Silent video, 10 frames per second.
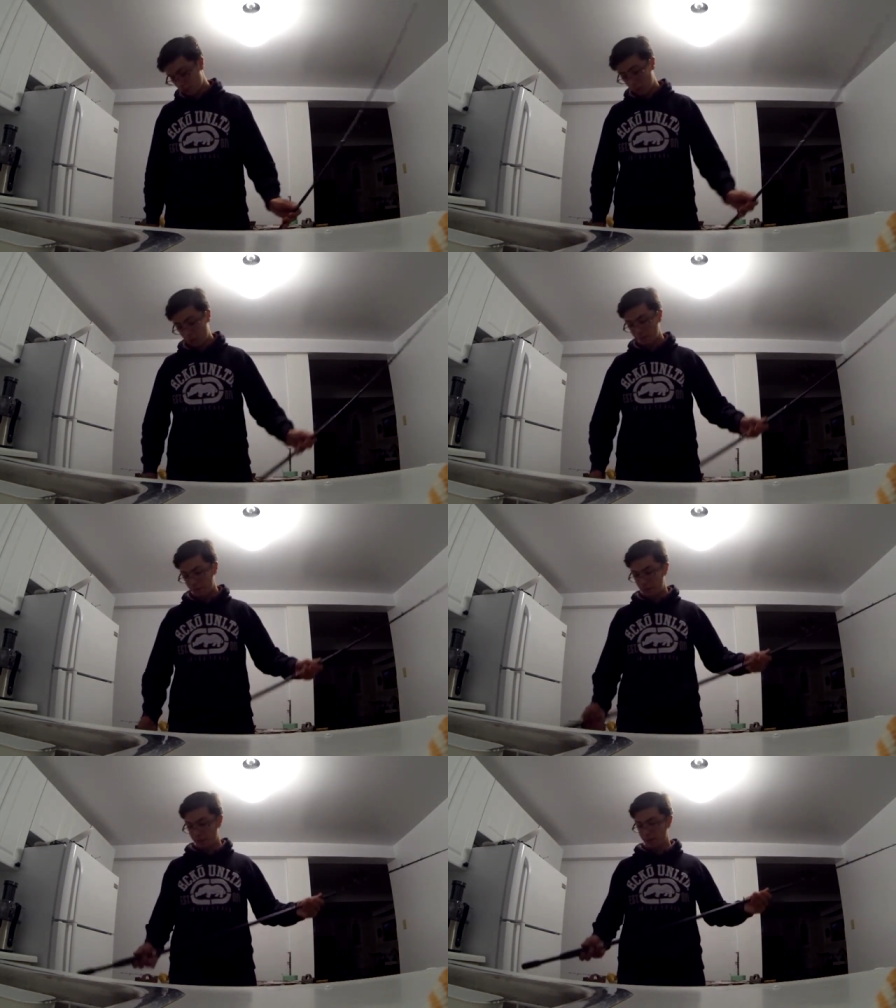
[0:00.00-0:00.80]
this
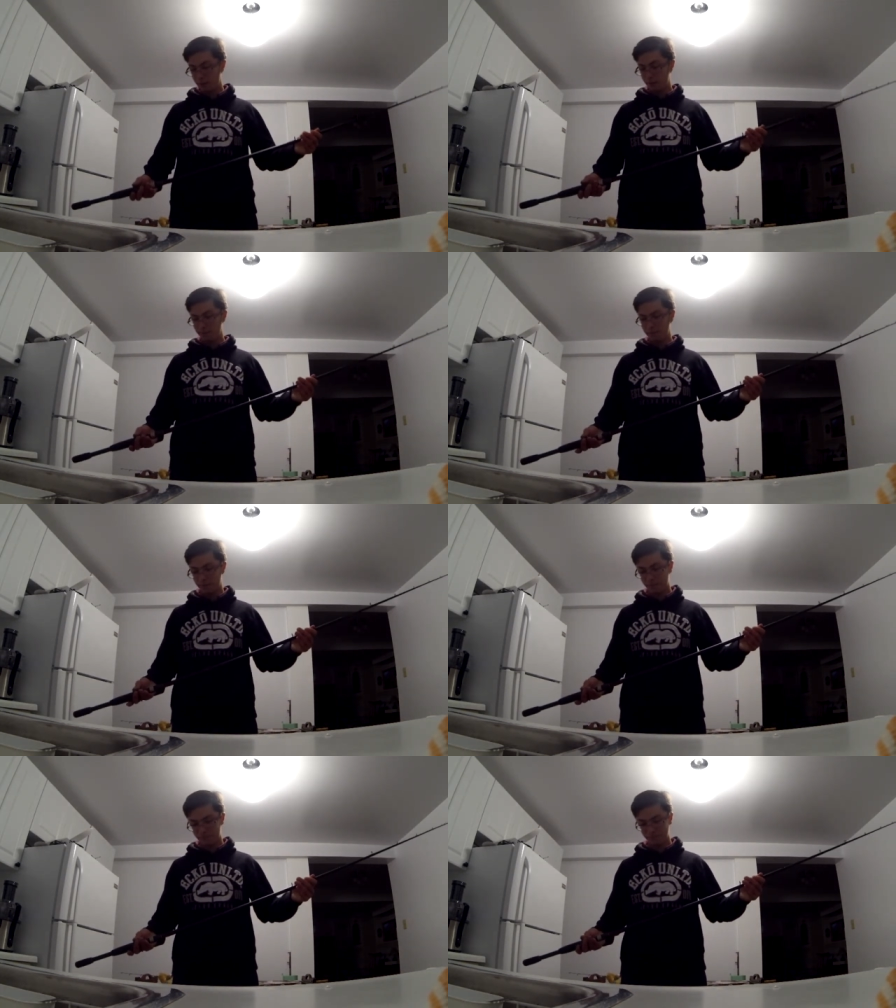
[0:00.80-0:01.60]
rod right
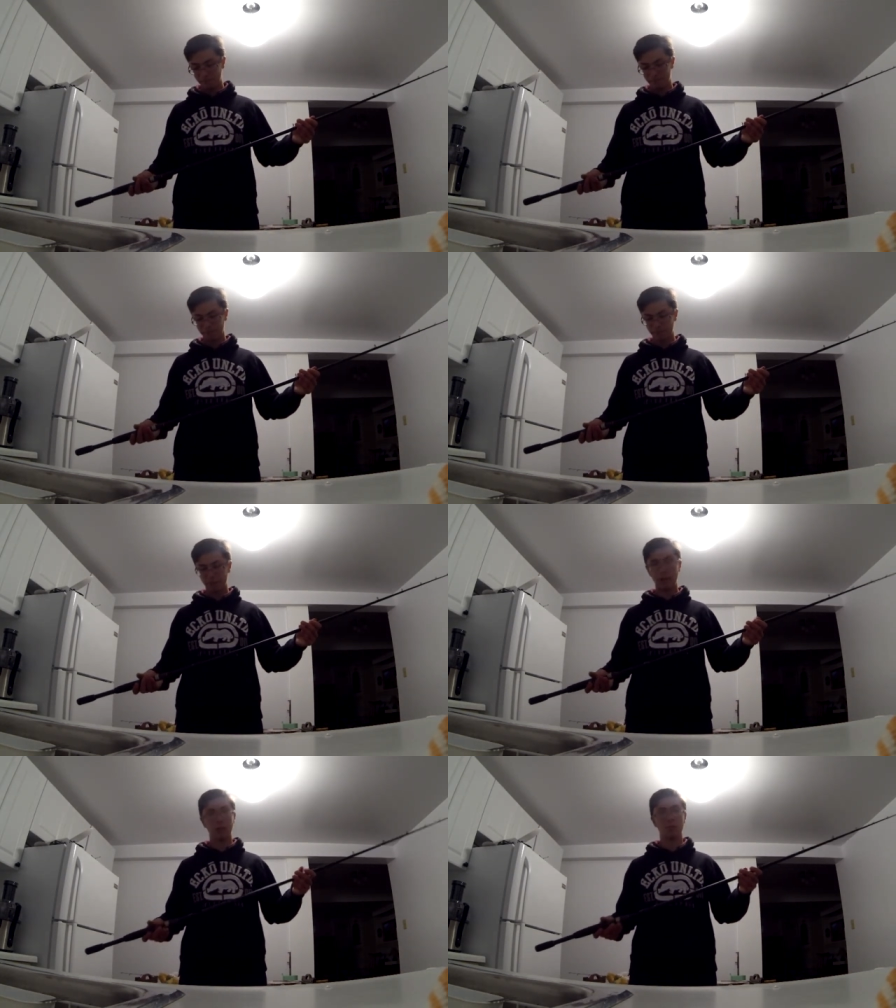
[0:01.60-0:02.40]
here,
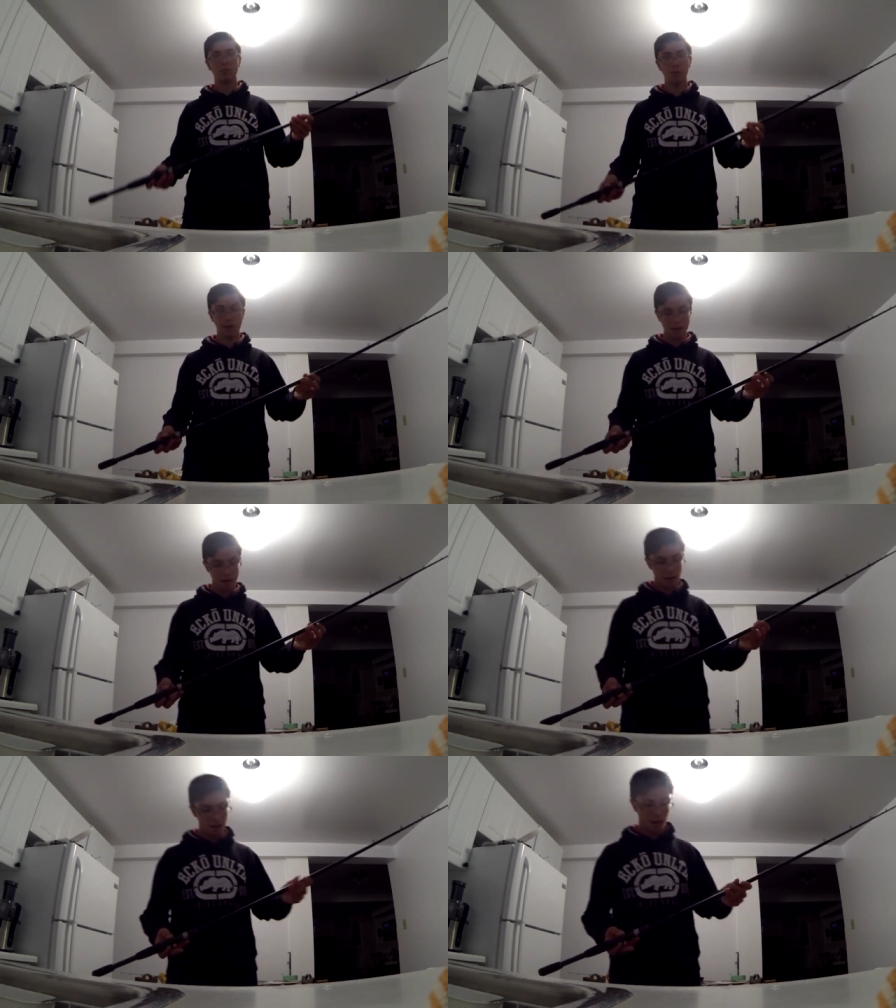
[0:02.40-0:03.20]
it's
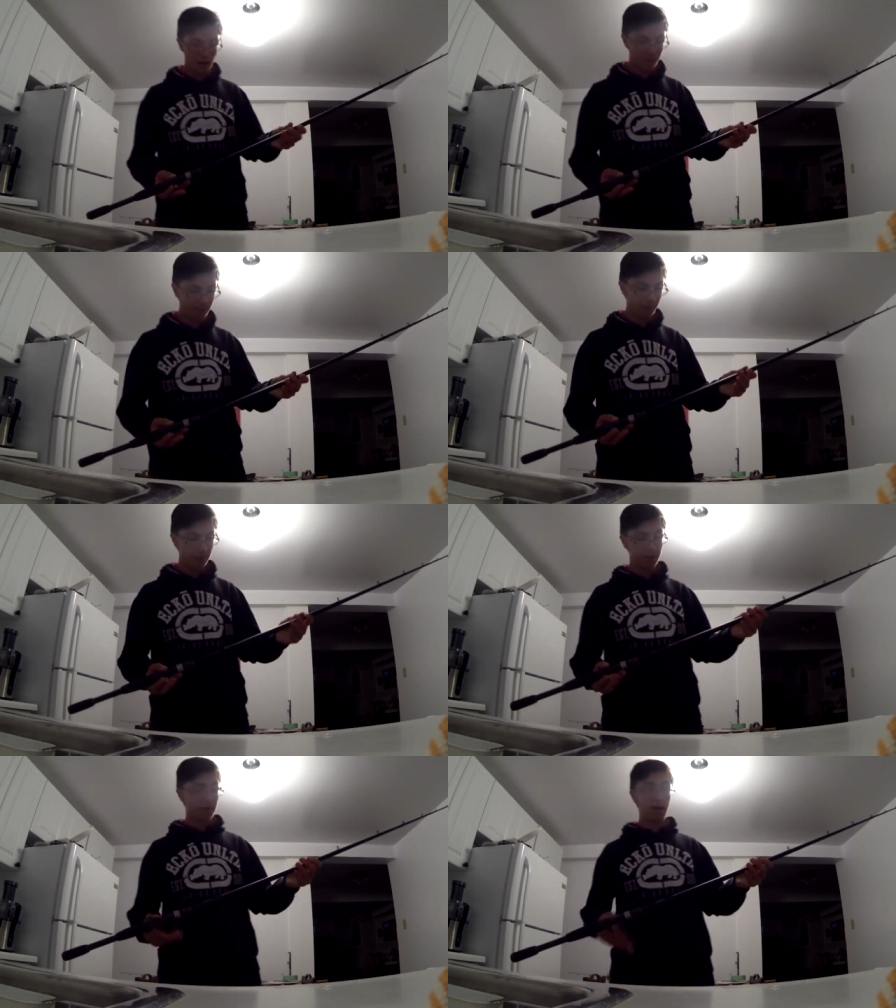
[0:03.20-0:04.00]
great,
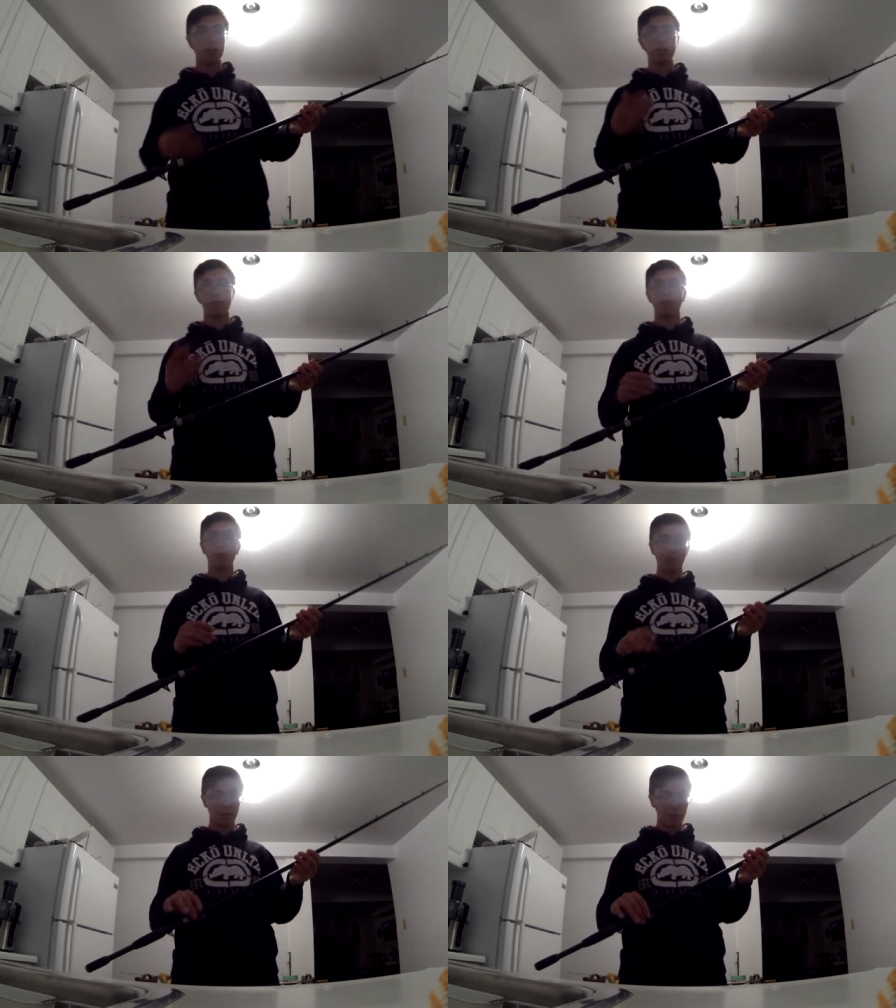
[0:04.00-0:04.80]
especially
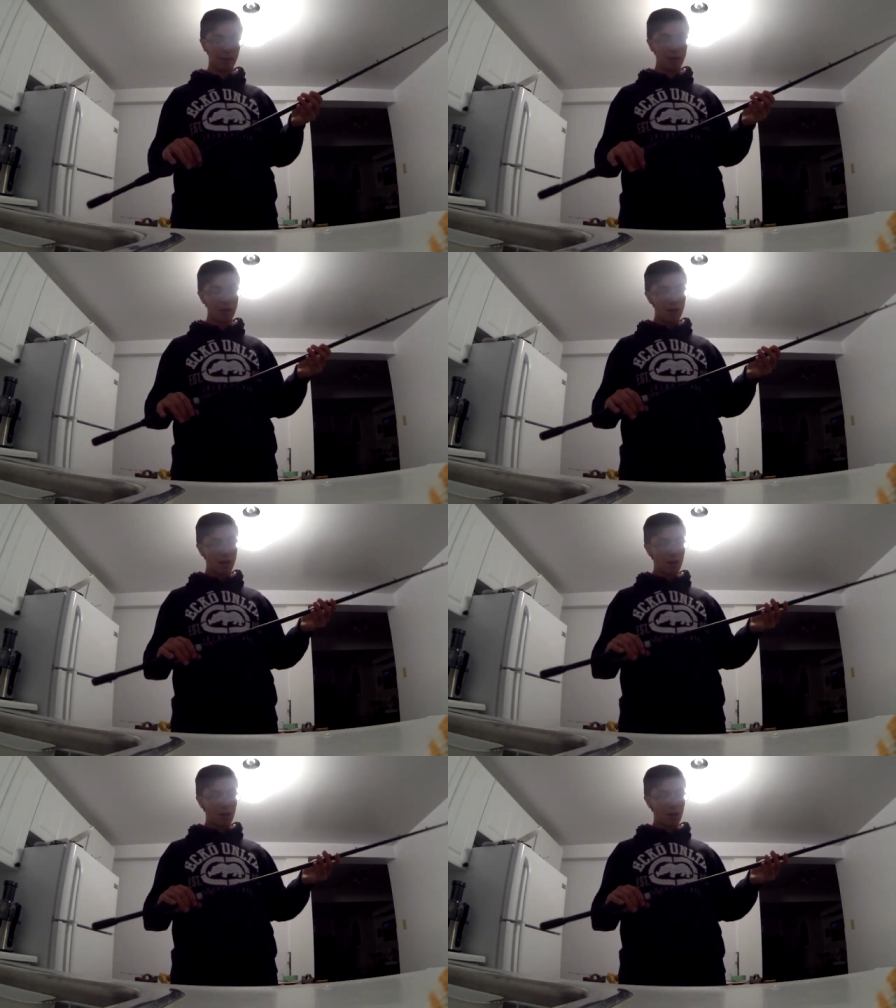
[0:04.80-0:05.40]
for throwing